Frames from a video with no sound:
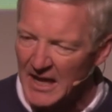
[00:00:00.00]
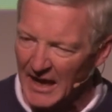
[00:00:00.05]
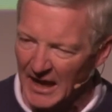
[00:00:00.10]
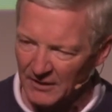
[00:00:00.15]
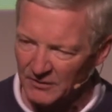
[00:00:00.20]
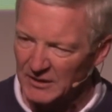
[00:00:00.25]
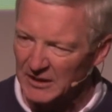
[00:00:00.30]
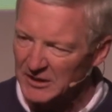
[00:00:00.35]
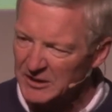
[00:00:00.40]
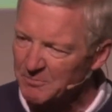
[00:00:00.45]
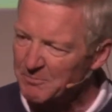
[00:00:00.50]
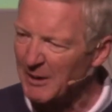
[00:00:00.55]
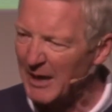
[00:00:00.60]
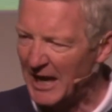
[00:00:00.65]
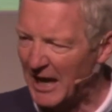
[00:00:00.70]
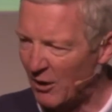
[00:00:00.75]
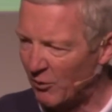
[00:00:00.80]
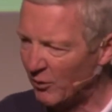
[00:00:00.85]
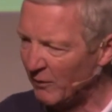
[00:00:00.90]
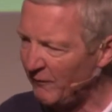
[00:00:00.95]
at these
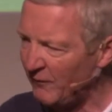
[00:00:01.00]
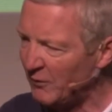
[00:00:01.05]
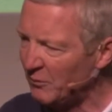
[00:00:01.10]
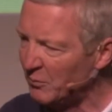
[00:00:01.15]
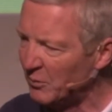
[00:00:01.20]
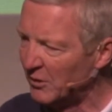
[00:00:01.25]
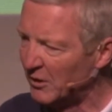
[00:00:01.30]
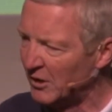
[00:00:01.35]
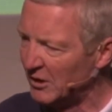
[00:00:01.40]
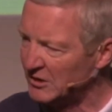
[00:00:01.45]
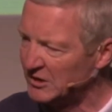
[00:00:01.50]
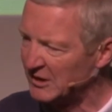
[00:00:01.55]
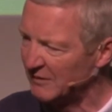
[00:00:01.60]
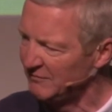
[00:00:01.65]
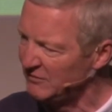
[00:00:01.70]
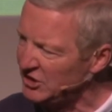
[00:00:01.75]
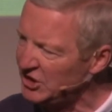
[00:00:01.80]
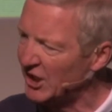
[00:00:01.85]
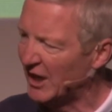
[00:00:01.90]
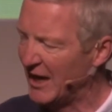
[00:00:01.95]
powerful words
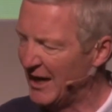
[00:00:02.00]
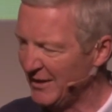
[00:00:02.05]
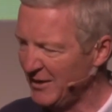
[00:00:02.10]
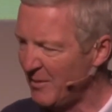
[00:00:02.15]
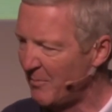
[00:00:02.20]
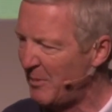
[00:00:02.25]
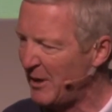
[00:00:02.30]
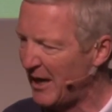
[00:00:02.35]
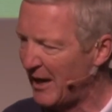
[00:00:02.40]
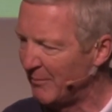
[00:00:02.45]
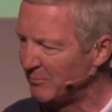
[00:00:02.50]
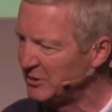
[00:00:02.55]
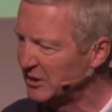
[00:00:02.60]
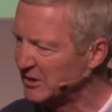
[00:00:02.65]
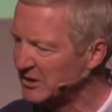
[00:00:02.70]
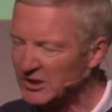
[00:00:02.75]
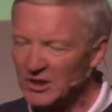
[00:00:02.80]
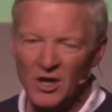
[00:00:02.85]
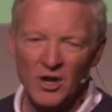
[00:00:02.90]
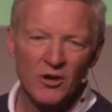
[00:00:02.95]
of John the
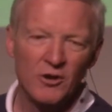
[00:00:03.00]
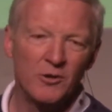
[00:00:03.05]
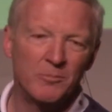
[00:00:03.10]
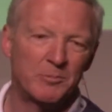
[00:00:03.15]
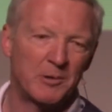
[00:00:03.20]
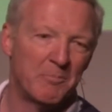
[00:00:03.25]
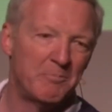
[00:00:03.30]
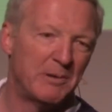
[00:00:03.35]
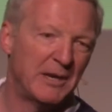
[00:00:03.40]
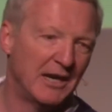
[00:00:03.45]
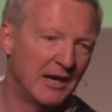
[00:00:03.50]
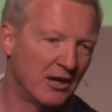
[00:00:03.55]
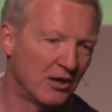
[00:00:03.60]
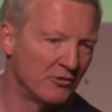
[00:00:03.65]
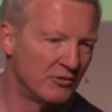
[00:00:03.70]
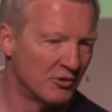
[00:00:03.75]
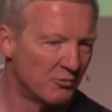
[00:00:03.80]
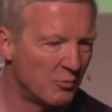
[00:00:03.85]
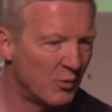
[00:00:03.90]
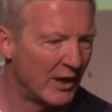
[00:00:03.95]
Baptist who
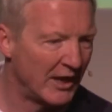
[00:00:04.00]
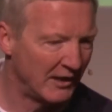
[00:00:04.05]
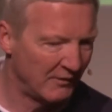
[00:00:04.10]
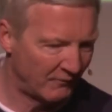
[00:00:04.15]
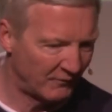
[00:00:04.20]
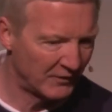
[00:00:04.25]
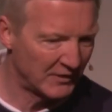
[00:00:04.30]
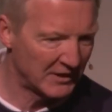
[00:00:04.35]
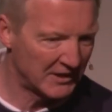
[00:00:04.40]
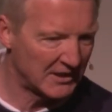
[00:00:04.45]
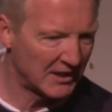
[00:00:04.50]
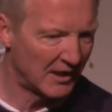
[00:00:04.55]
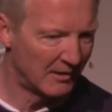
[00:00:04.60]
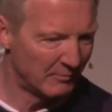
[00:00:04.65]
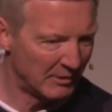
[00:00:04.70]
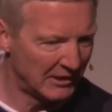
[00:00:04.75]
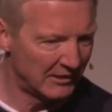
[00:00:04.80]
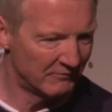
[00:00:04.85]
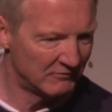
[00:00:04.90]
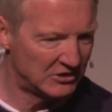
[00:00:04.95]
prepared the way for the
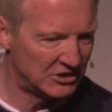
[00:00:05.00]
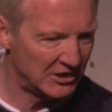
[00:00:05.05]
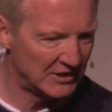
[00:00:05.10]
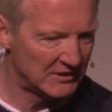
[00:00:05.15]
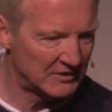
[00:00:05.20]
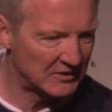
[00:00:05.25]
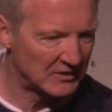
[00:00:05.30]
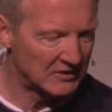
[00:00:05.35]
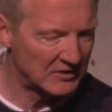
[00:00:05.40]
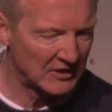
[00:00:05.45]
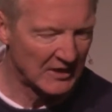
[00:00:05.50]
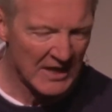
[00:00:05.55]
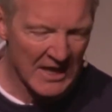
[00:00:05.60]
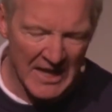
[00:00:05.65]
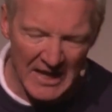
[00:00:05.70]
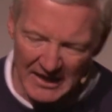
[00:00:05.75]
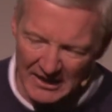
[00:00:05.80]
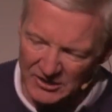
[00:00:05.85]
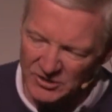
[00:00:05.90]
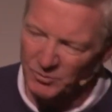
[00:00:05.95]
coming of Jesus.
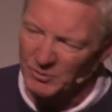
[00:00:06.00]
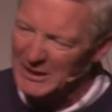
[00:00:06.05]
And as